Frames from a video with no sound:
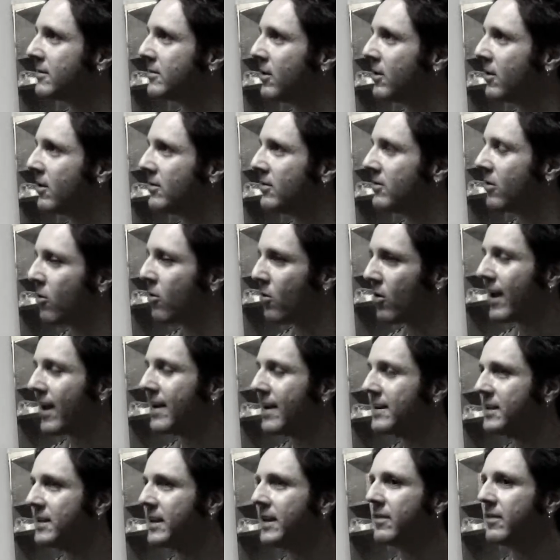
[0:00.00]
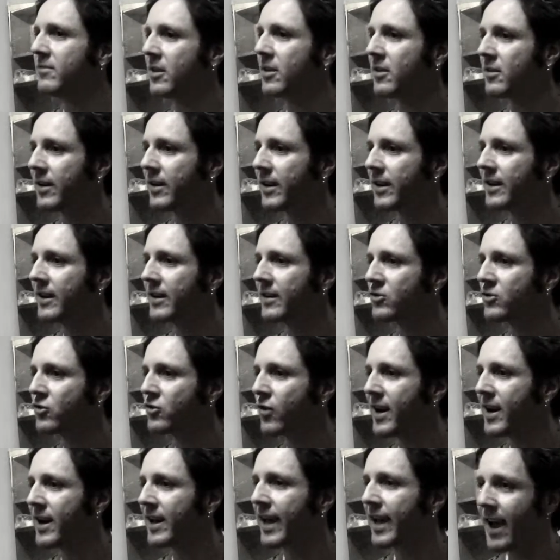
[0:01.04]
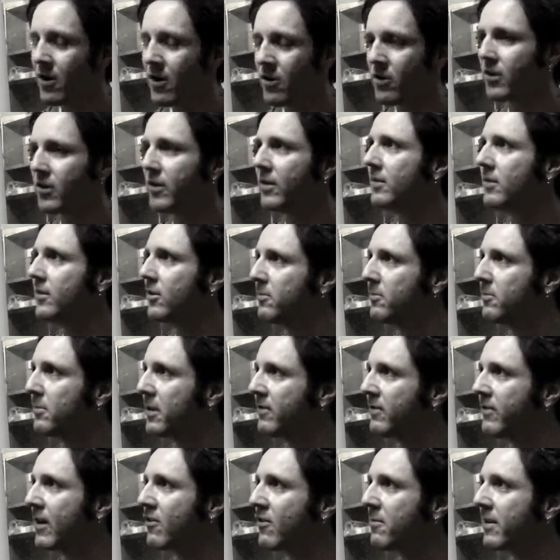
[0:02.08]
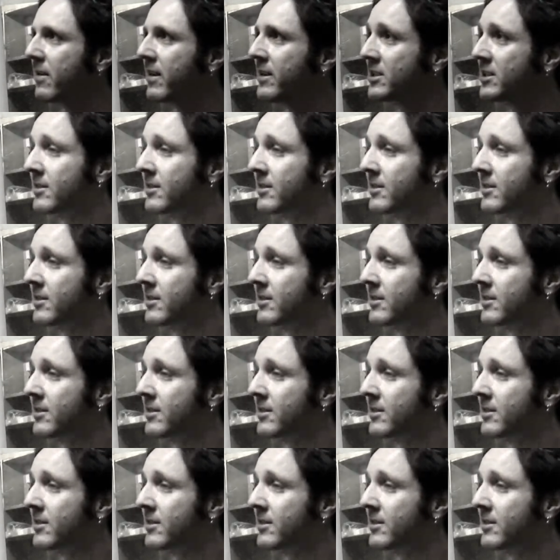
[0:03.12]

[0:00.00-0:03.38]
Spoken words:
the whole idea of the clinic and try to cater to a little bit of everybody.